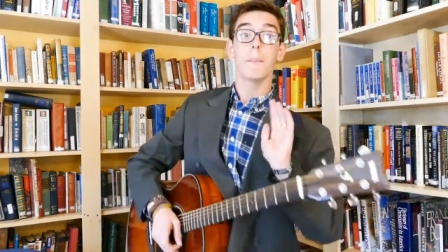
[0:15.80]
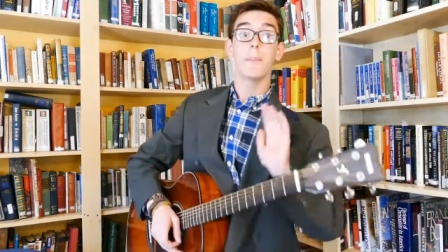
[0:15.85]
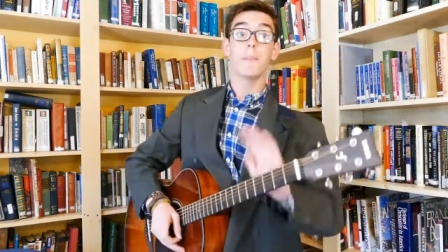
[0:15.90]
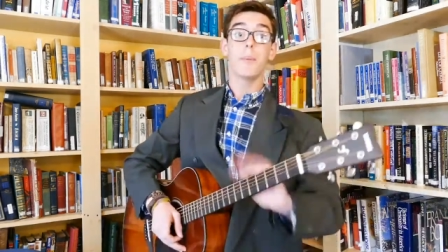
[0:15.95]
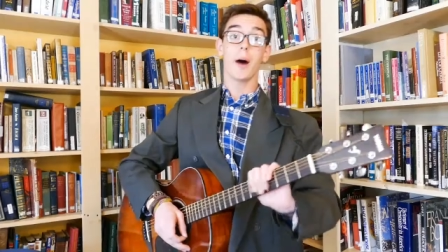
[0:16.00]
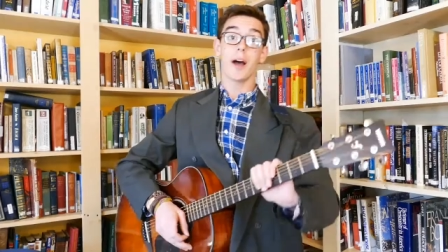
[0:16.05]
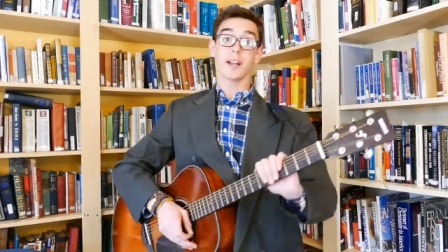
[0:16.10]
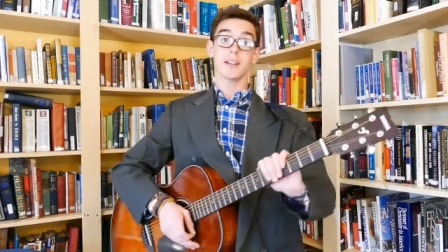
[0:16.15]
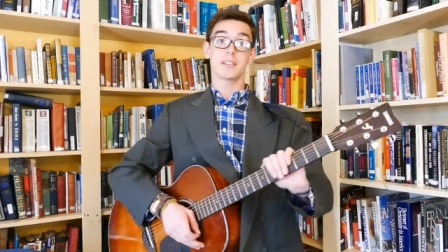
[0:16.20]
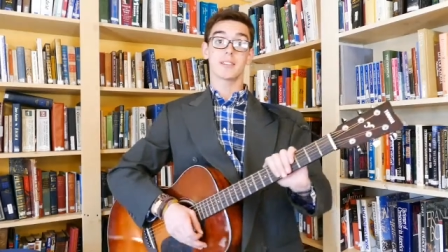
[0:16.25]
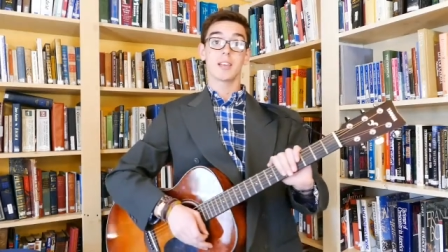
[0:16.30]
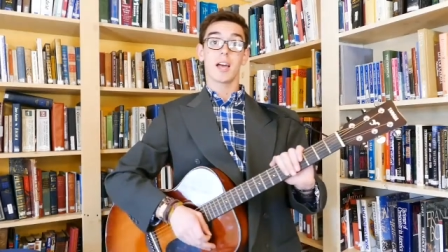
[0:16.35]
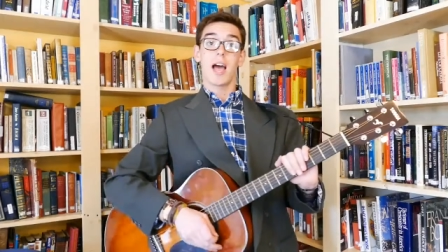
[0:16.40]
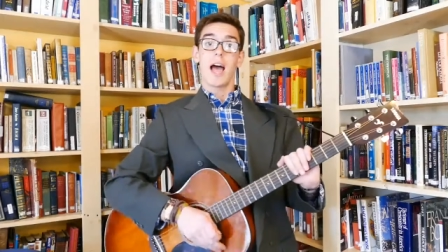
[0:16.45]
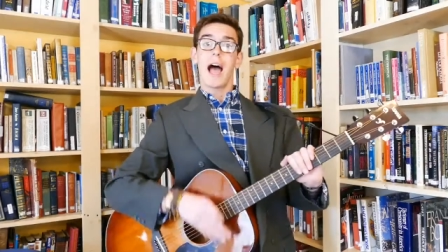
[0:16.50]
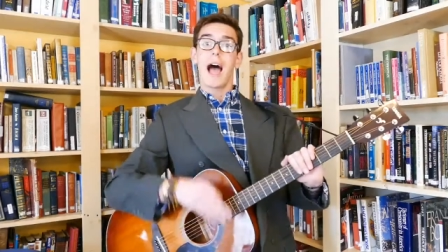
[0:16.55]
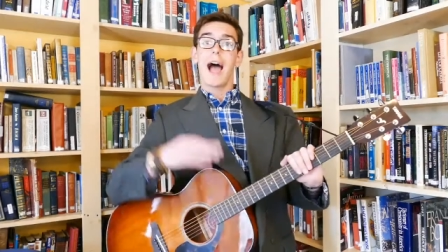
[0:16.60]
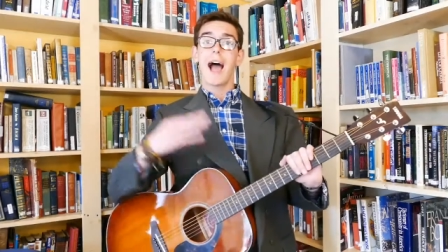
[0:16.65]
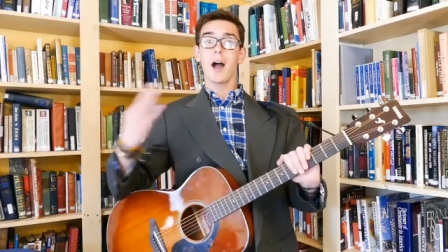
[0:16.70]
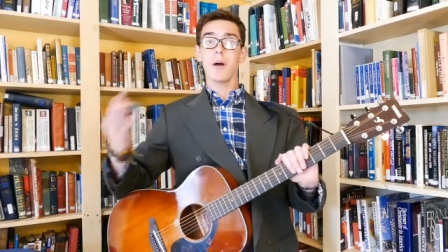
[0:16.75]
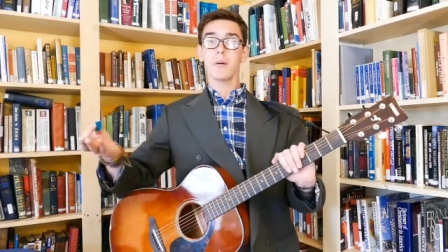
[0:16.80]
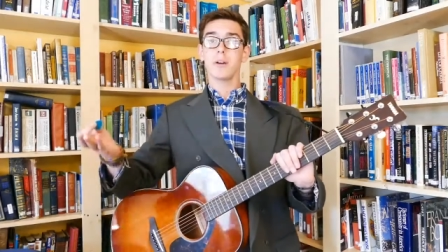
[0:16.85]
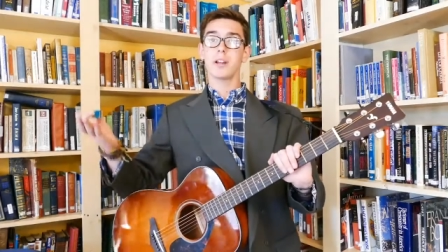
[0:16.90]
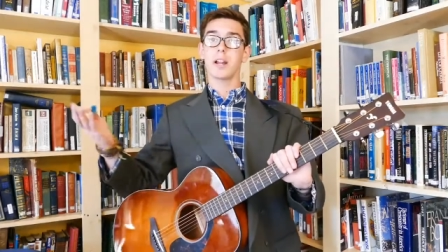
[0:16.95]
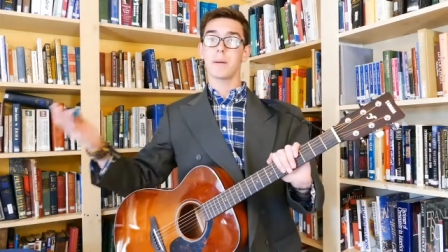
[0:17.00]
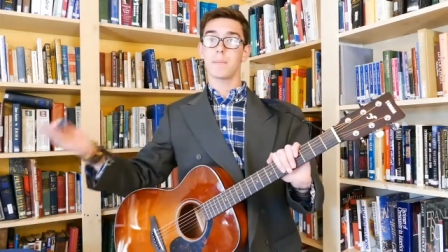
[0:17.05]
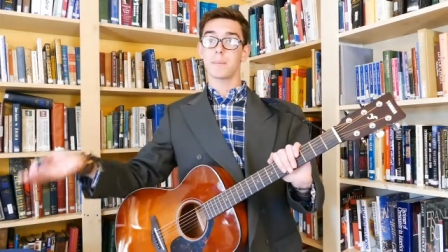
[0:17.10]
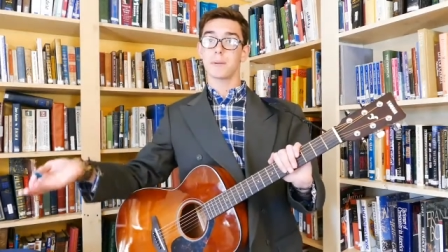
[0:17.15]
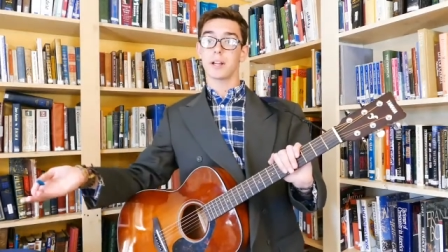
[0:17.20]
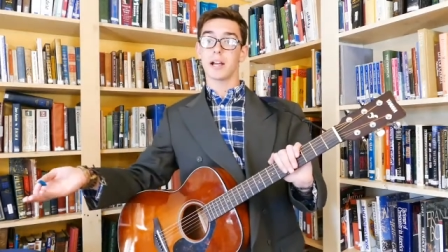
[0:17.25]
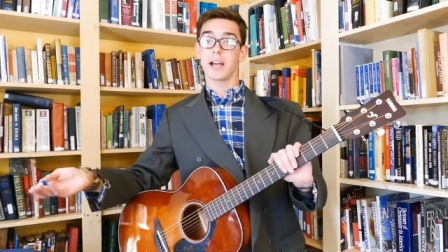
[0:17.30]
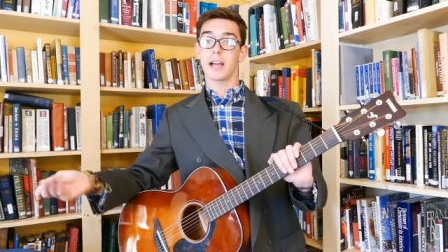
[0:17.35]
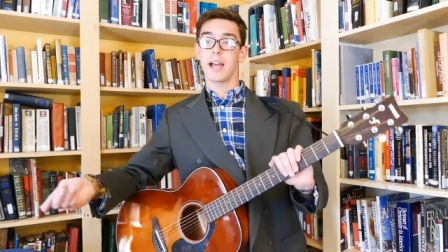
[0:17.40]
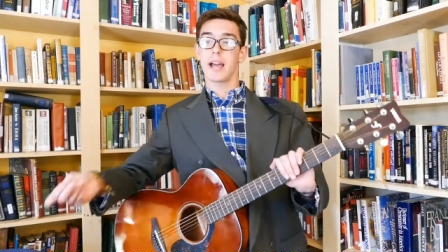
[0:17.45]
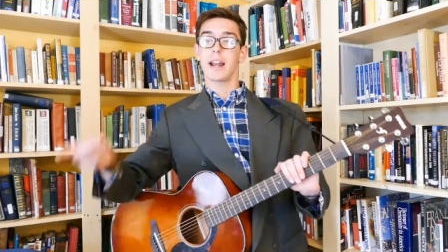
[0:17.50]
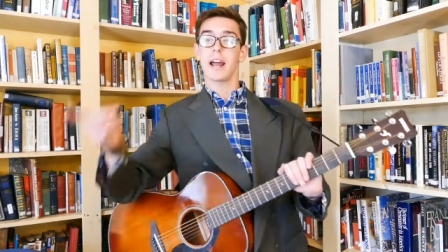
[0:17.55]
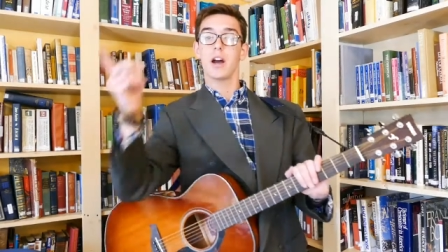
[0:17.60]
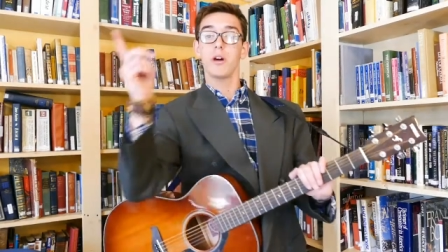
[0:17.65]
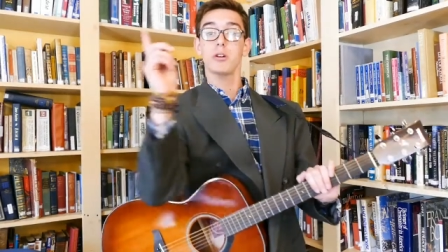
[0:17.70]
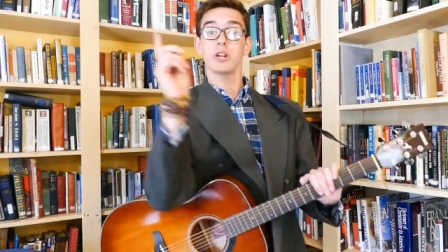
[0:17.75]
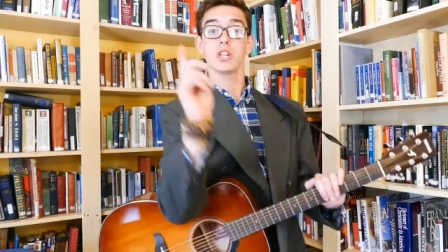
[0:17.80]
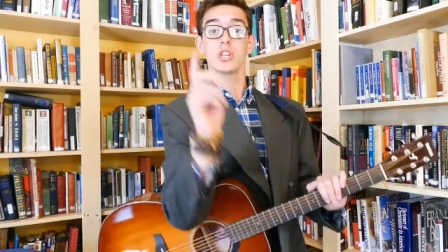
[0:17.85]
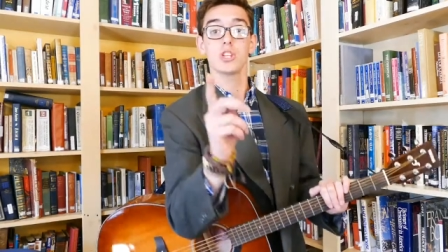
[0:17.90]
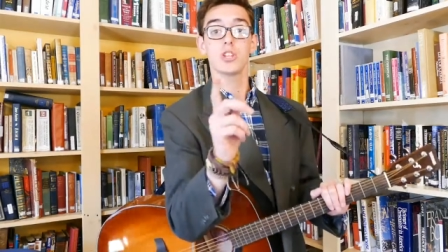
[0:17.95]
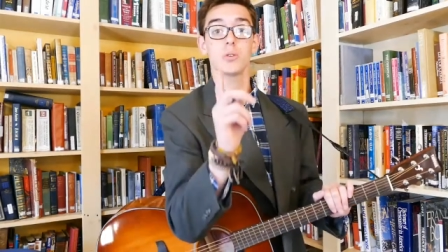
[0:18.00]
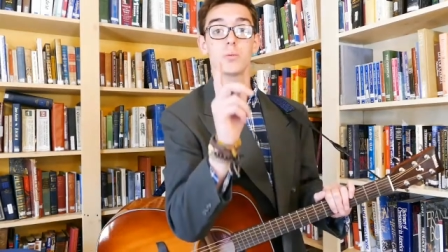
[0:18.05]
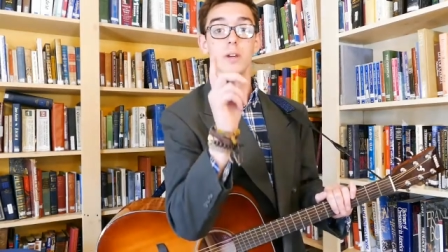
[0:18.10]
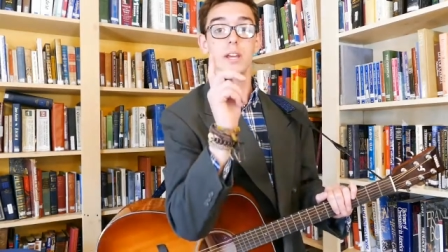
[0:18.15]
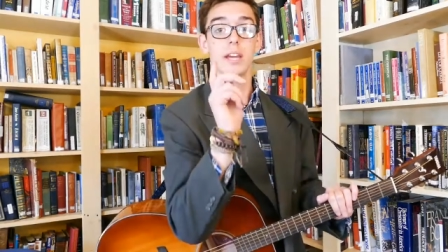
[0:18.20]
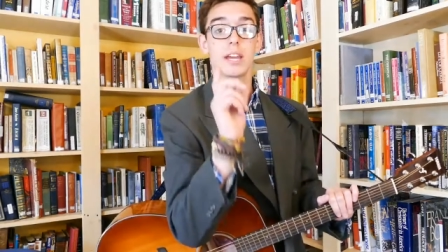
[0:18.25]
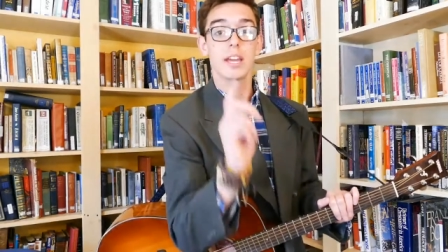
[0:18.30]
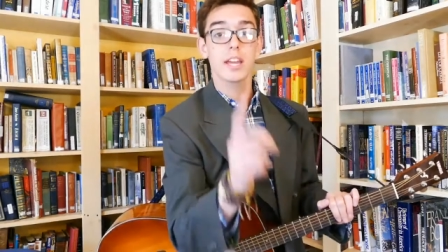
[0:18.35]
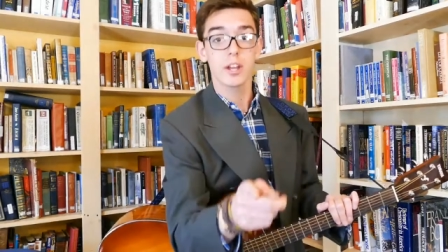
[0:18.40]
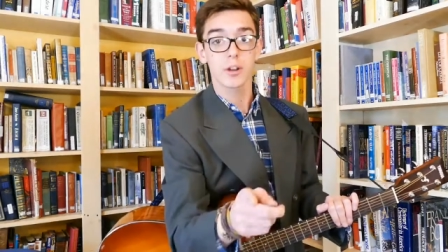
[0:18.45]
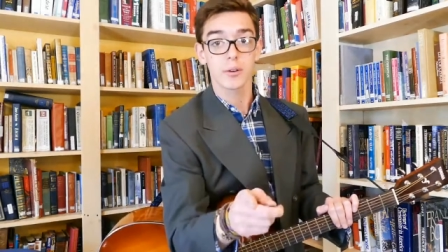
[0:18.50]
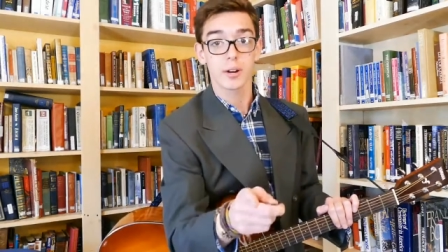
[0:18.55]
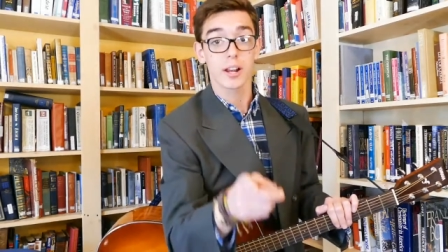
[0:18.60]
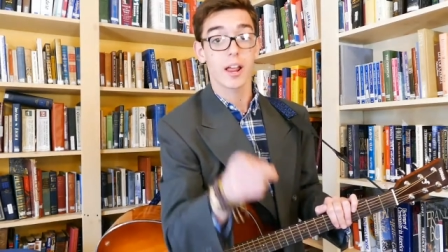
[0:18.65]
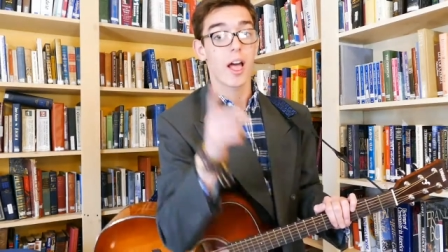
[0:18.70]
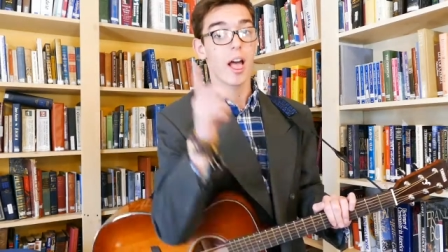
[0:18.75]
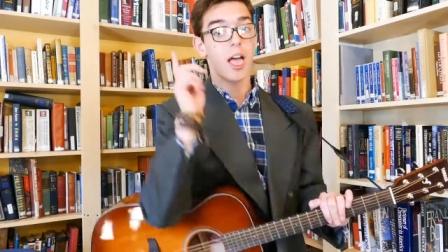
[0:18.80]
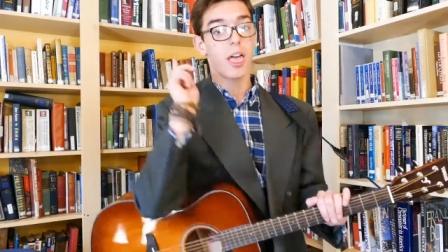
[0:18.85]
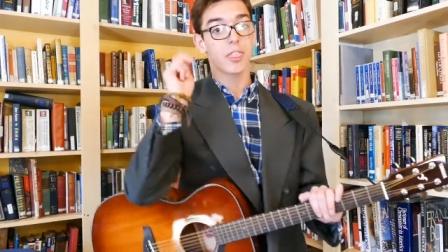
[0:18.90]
But, how can I play and how can you hear it?